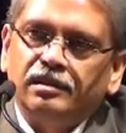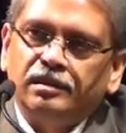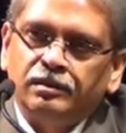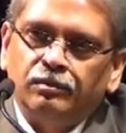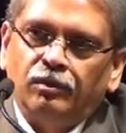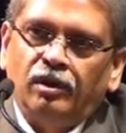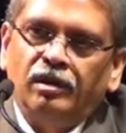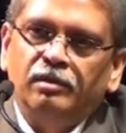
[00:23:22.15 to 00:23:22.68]

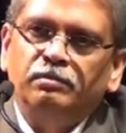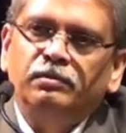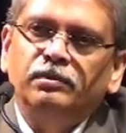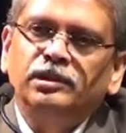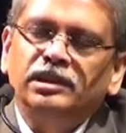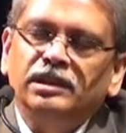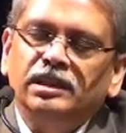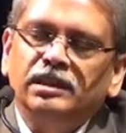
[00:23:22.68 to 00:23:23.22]
smaller
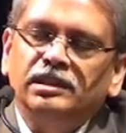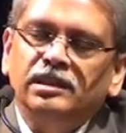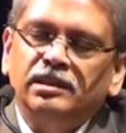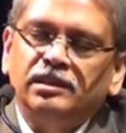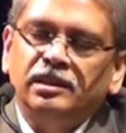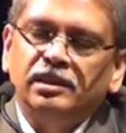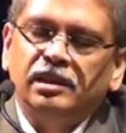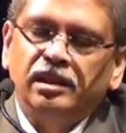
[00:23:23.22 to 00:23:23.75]
cities,
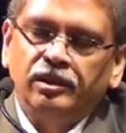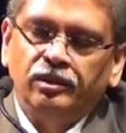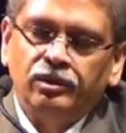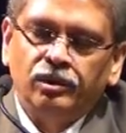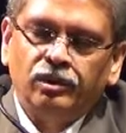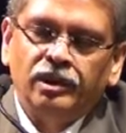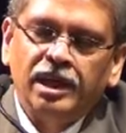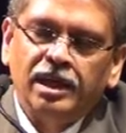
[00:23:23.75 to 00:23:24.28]
etc.,
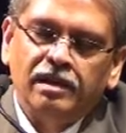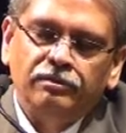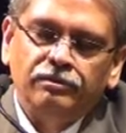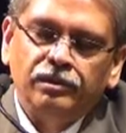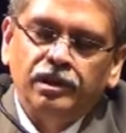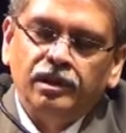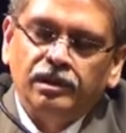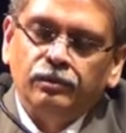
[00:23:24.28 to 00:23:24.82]
you don't
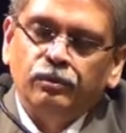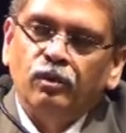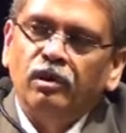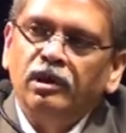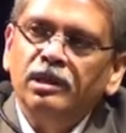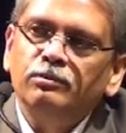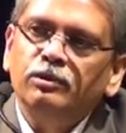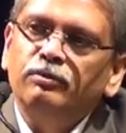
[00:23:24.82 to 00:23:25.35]
have the
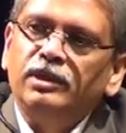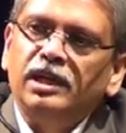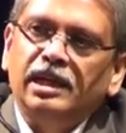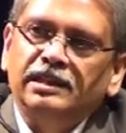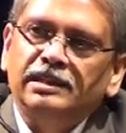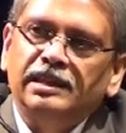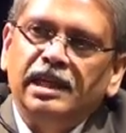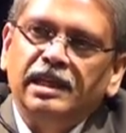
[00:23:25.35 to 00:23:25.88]
volume of
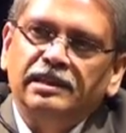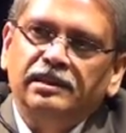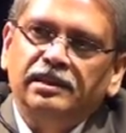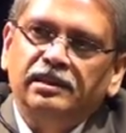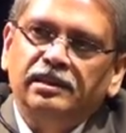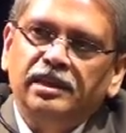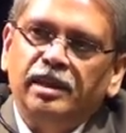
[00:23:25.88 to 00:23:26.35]
transaction,